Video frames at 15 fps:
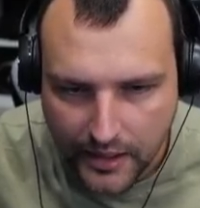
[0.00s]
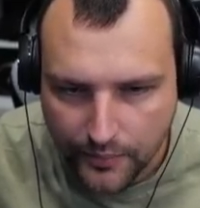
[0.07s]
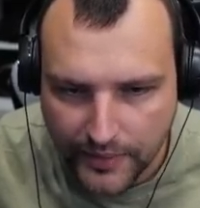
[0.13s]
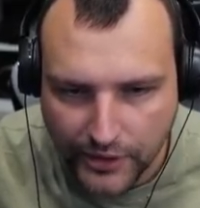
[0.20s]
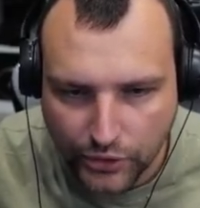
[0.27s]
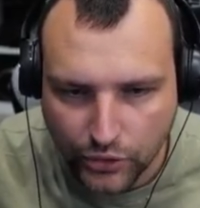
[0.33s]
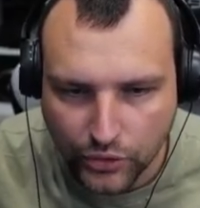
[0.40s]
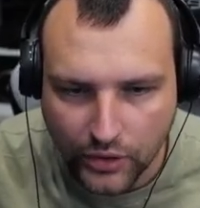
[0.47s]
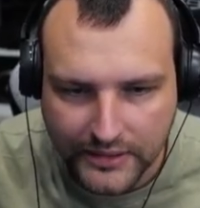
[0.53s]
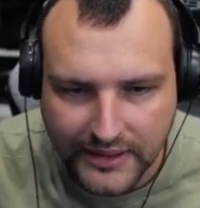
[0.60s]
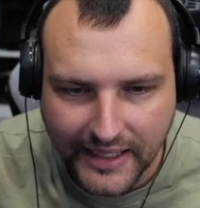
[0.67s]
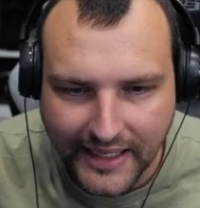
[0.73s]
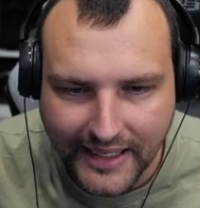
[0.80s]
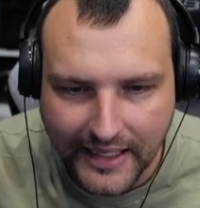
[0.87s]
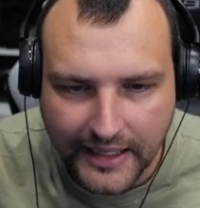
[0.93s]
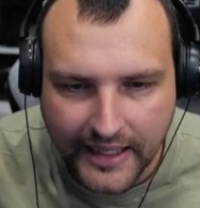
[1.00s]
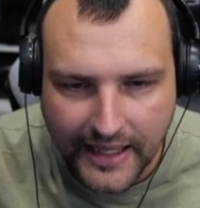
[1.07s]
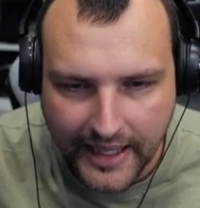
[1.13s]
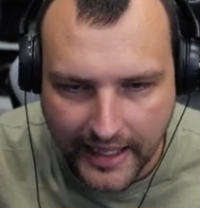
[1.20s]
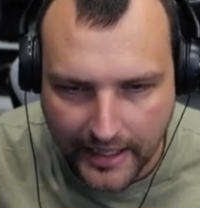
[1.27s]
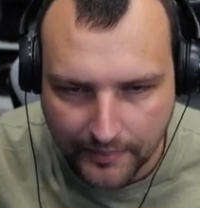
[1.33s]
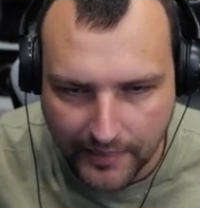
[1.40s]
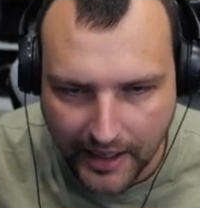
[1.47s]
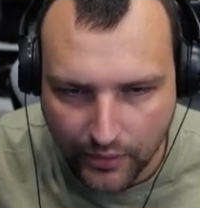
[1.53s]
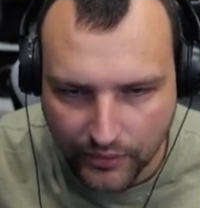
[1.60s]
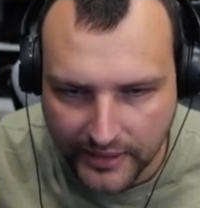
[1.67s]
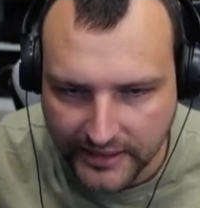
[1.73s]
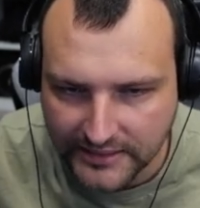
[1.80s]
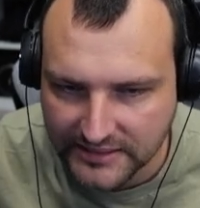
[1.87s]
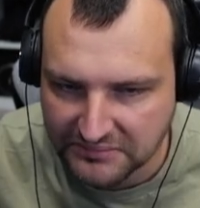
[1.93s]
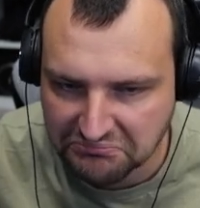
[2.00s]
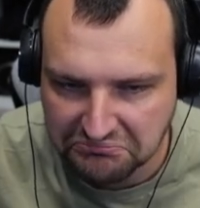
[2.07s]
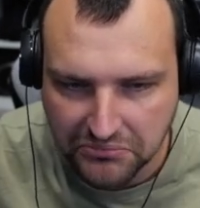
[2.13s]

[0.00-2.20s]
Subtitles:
We do not really care about this.